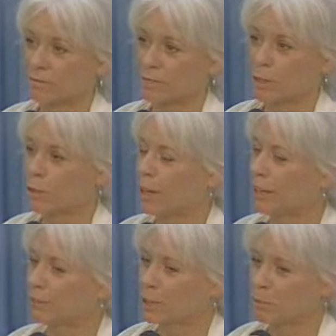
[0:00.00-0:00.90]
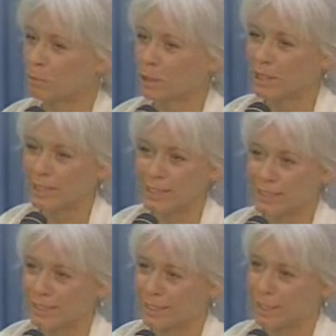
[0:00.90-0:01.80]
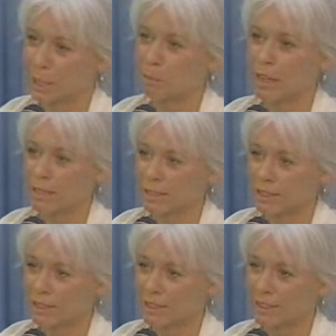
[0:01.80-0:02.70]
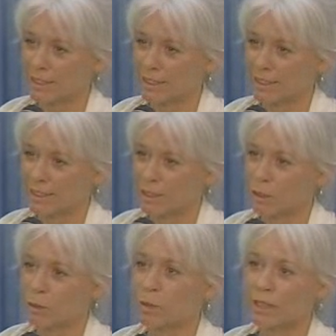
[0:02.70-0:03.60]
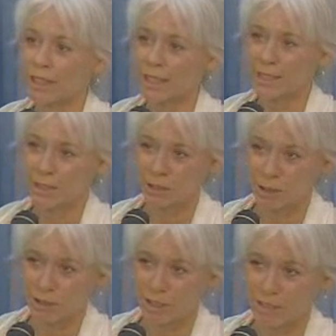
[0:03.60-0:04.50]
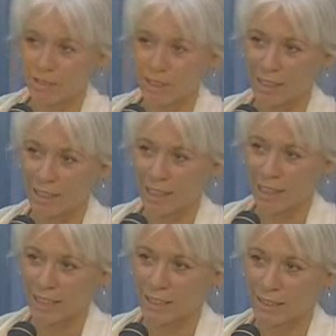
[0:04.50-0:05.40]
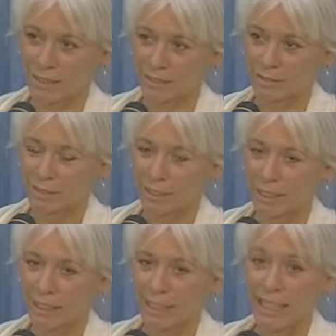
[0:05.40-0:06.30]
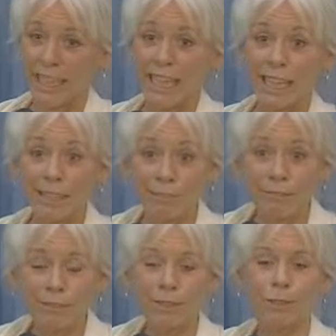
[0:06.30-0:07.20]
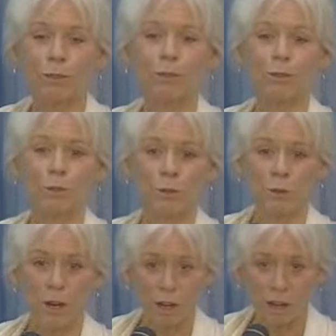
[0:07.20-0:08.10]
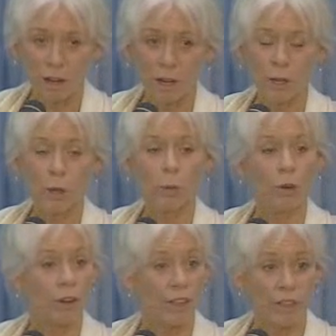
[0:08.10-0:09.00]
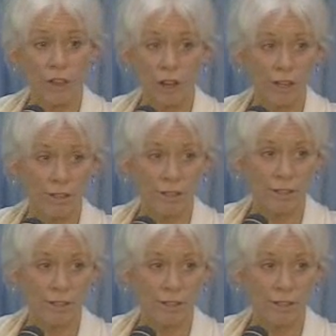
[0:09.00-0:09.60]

You have complete capacity to realize yourself as that. If who you are were a thought